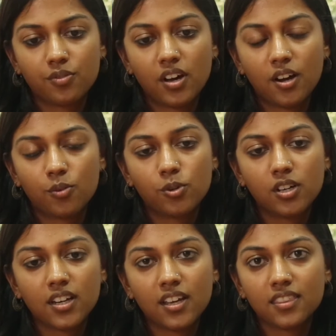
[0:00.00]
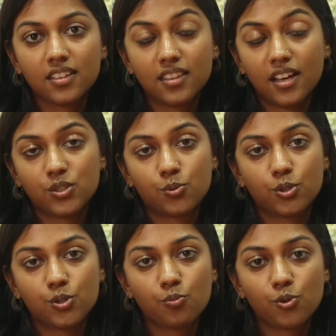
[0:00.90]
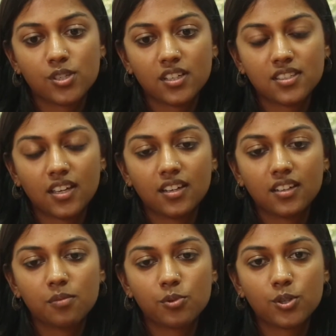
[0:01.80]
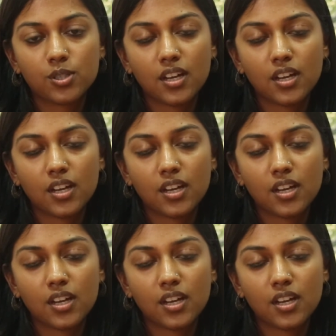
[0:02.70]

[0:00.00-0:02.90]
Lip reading: of hard work. And I think that's what's most exciting, because